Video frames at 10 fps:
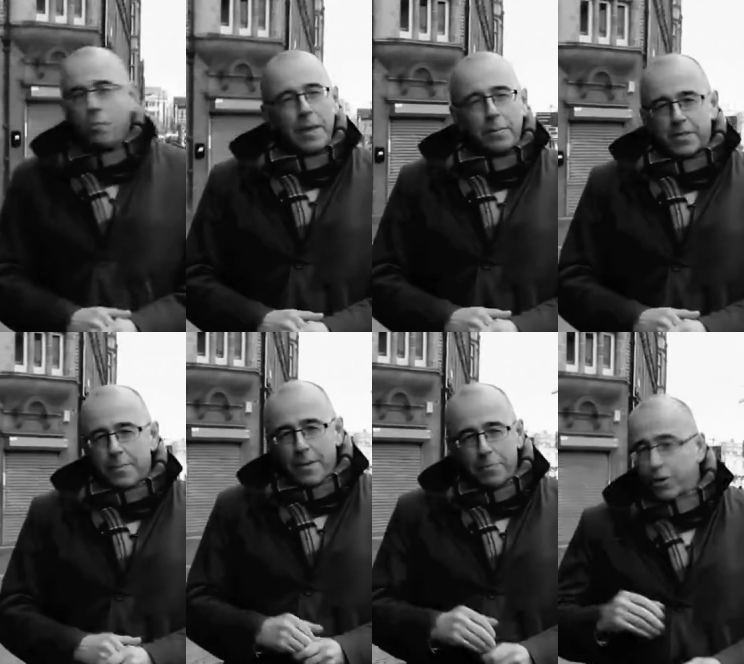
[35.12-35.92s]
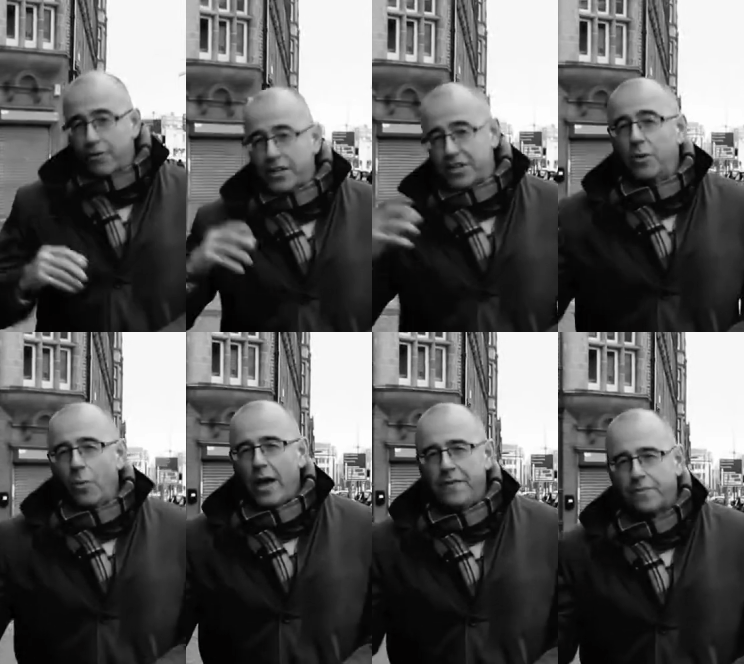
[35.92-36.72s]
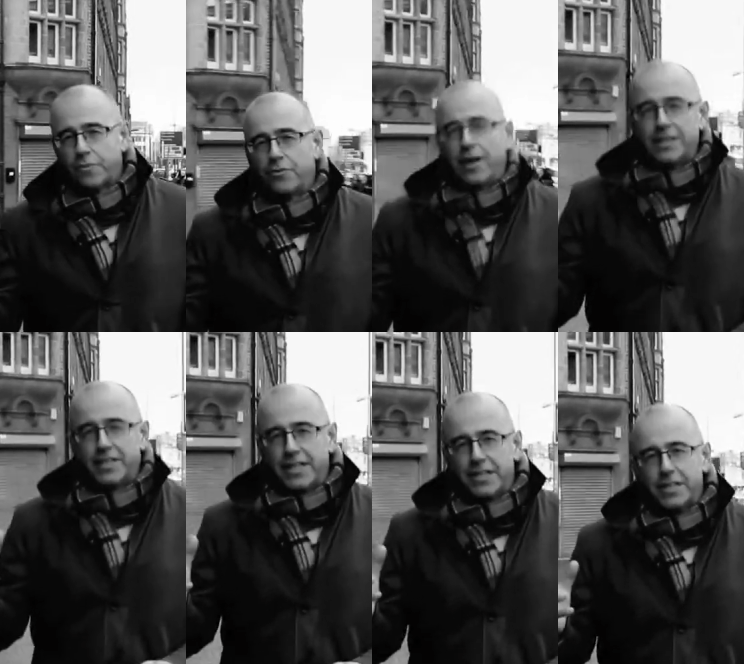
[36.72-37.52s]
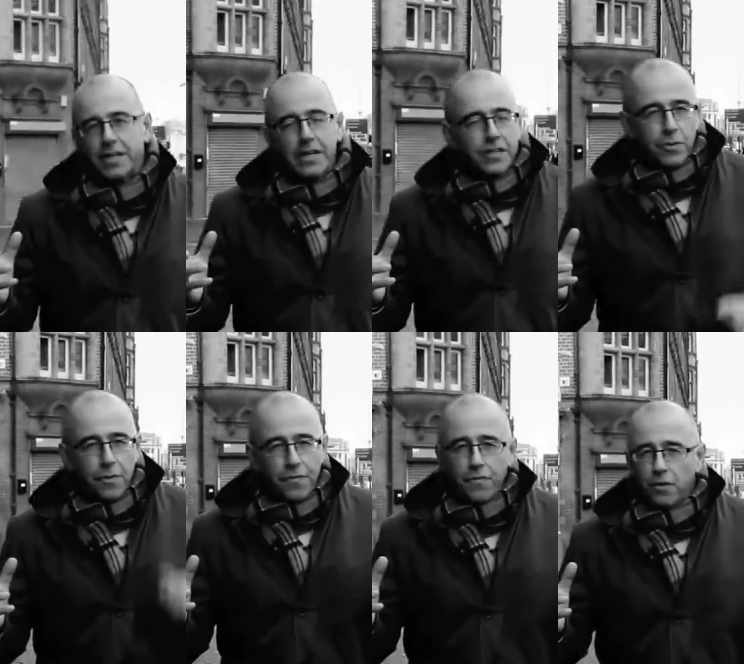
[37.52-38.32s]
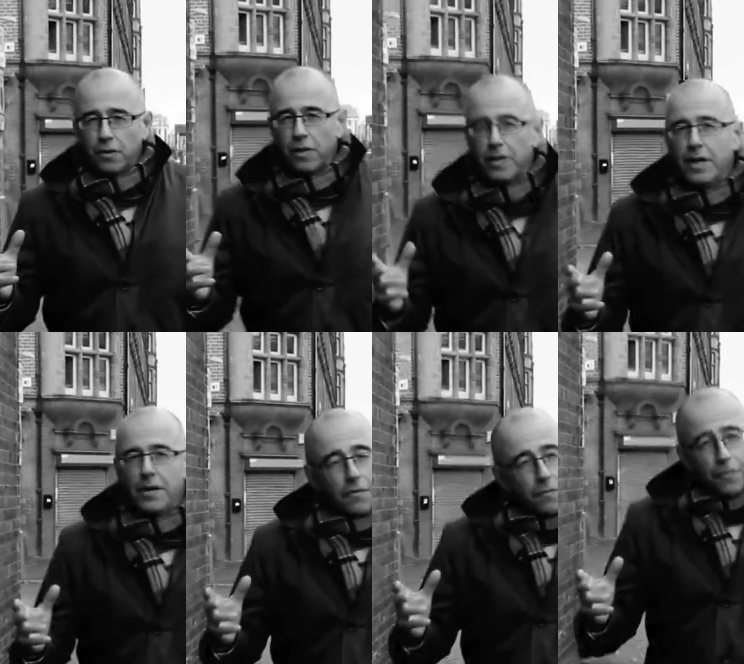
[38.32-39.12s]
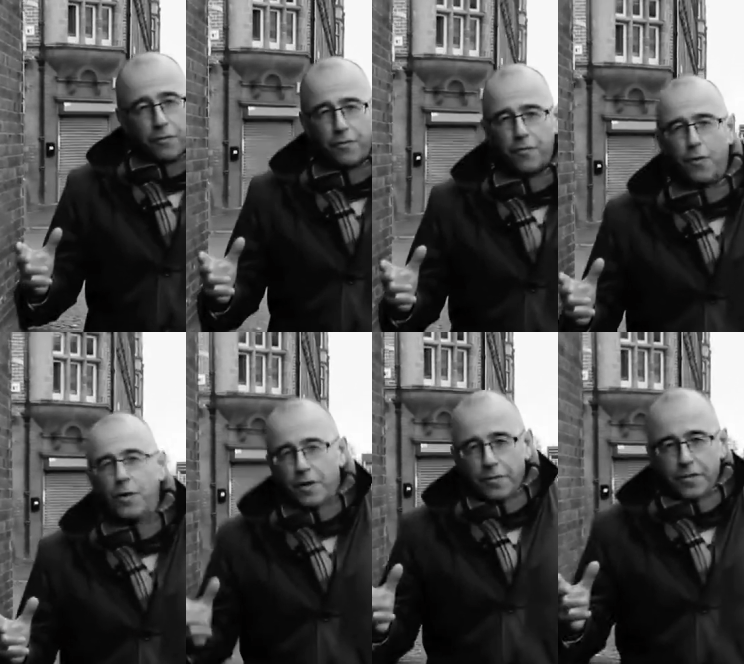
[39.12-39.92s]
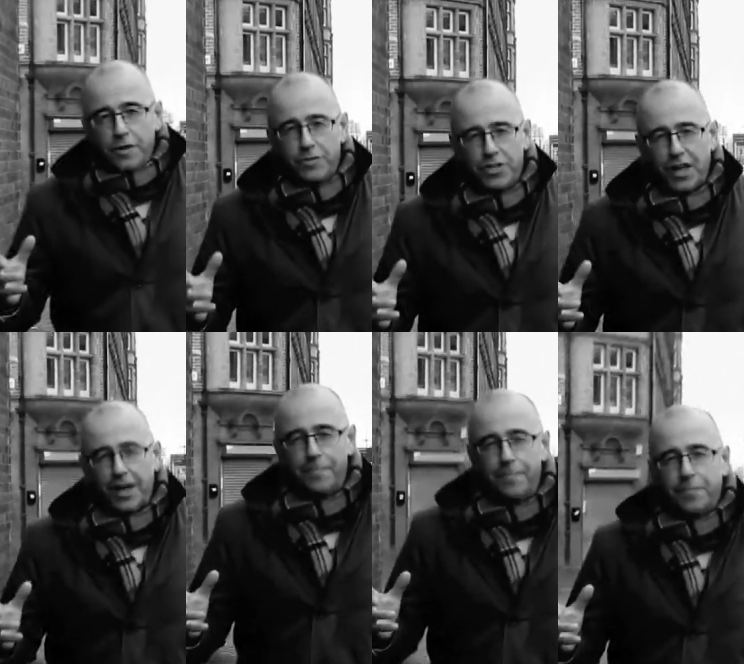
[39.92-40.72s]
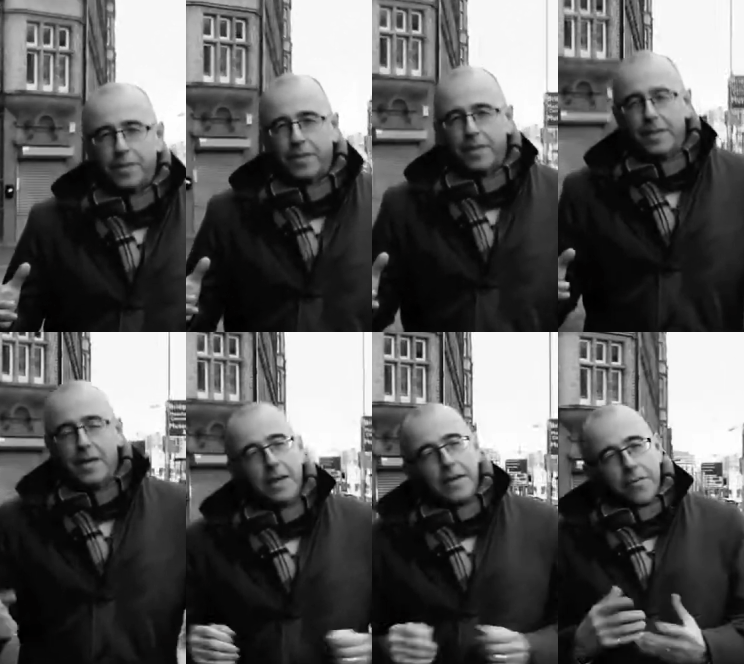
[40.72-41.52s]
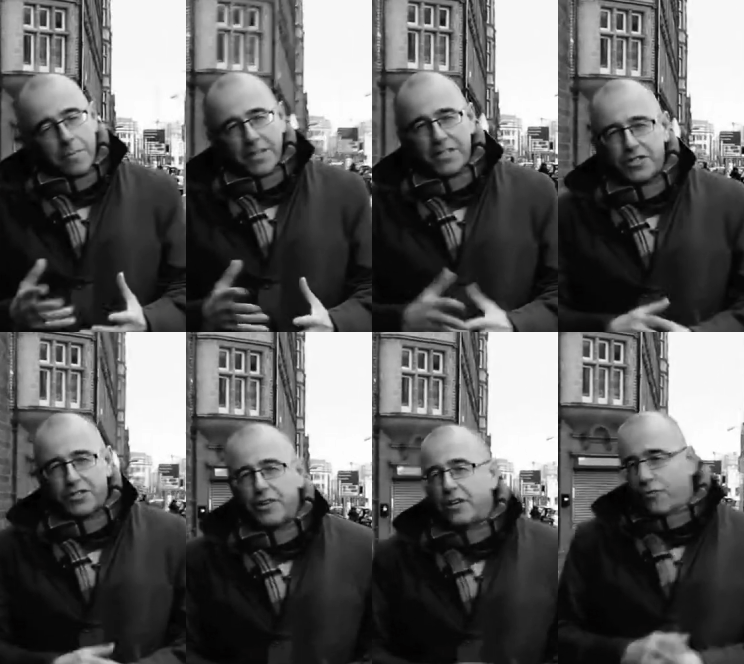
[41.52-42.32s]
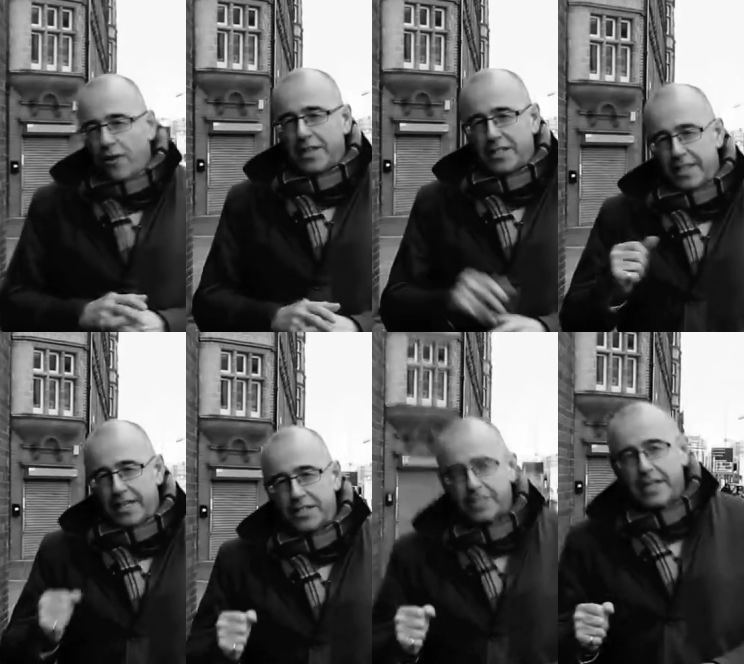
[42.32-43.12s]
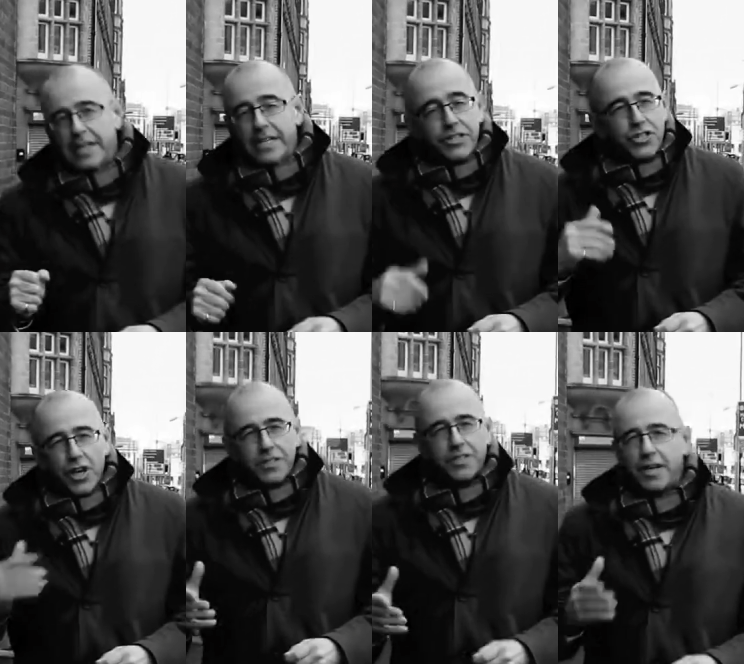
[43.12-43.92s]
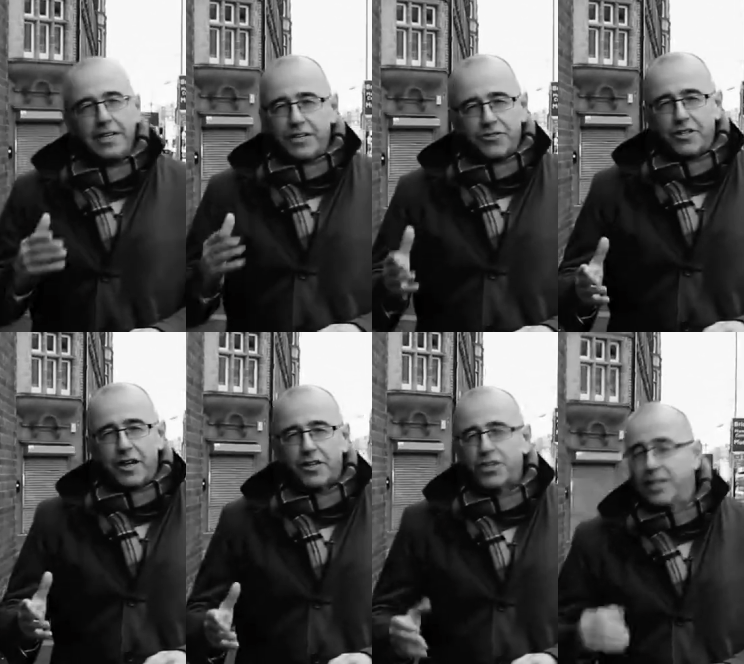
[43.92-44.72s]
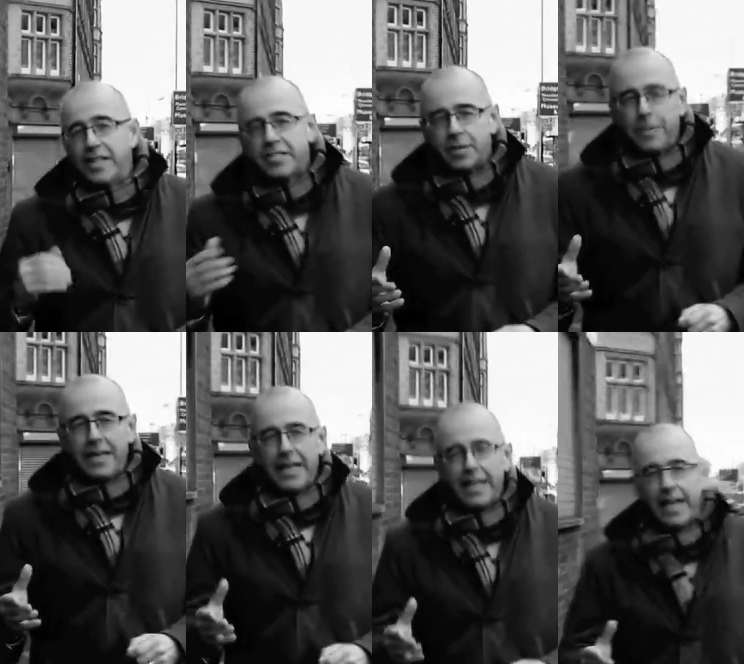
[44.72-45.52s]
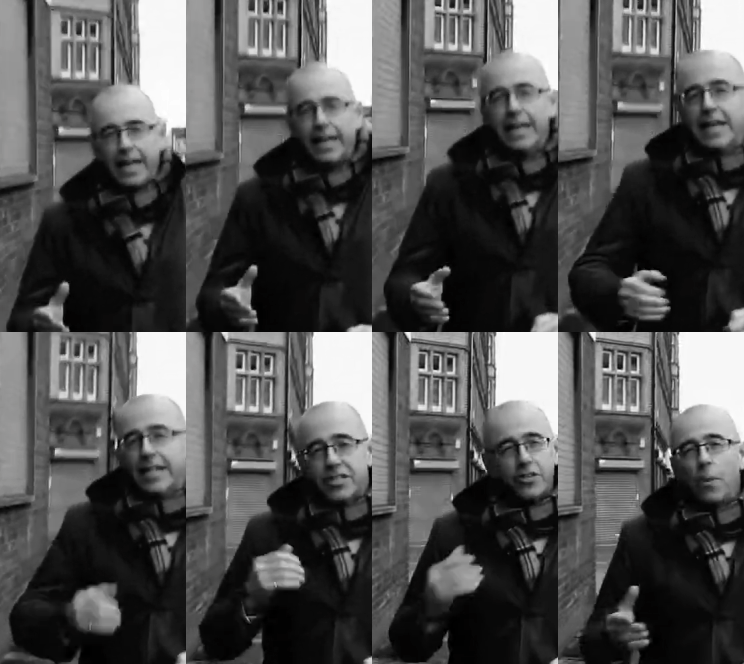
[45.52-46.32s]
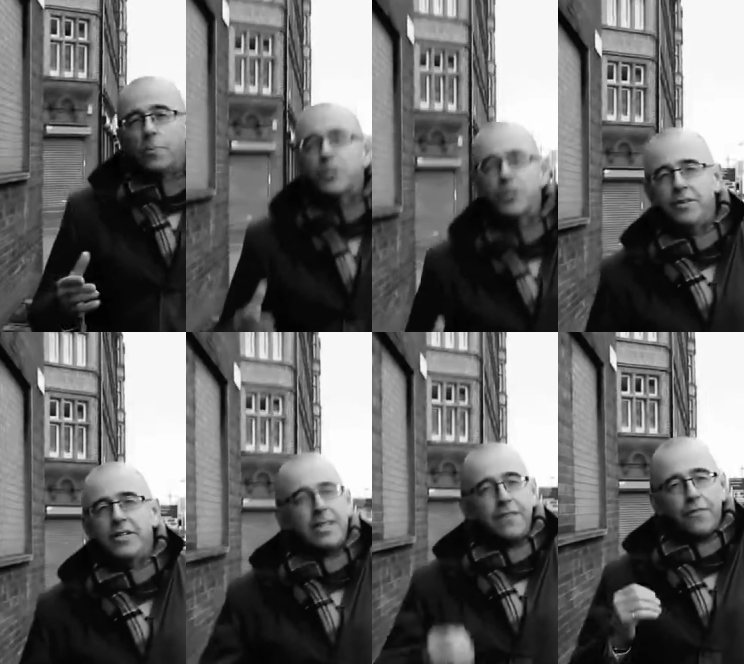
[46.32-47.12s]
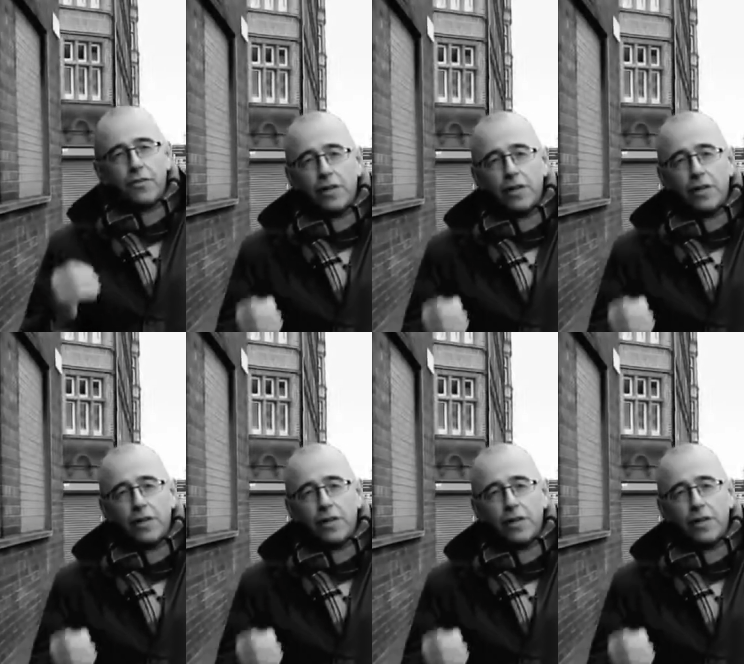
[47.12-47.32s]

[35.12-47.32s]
people to make progression away from crisis to a full, fruitful future. For Mustard Tree, crisis is just an introduction, it's a beginning, it's an opportunity for